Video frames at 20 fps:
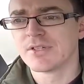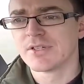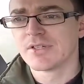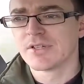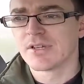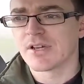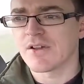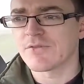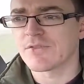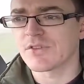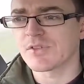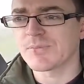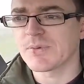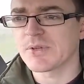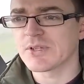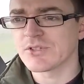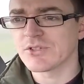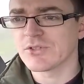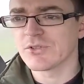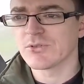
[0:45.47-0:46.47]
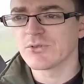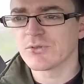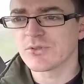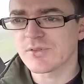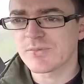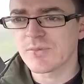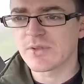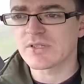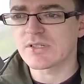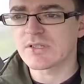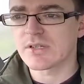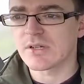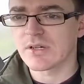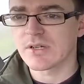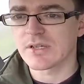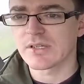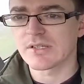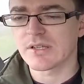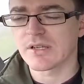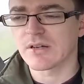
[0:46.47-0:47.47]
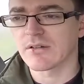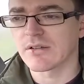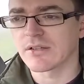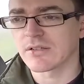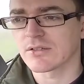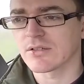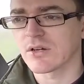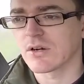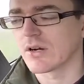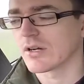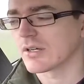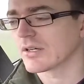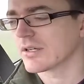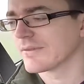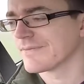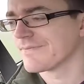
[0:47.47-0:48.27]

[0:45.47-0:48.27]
I've just been to Smith's Toys there in Cork.